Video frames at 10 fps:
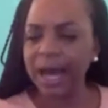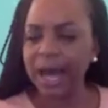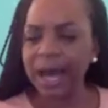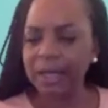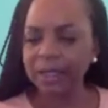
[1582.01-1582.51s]

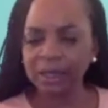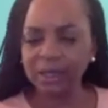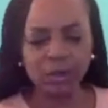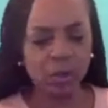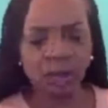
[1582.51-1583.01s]
I, I,
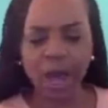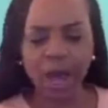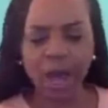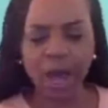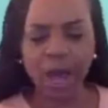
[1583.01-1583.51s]
couldn't
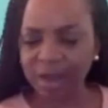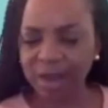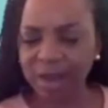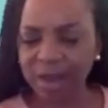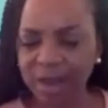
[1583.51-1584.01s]
quite put
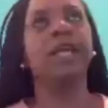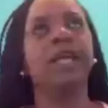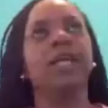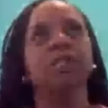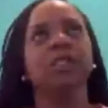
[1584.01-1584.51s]
my finger
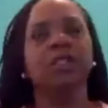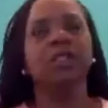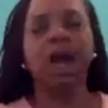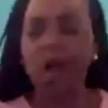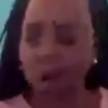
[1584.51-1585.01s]
on it.
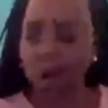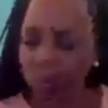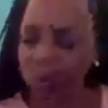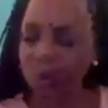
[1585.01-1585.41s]
Right. So I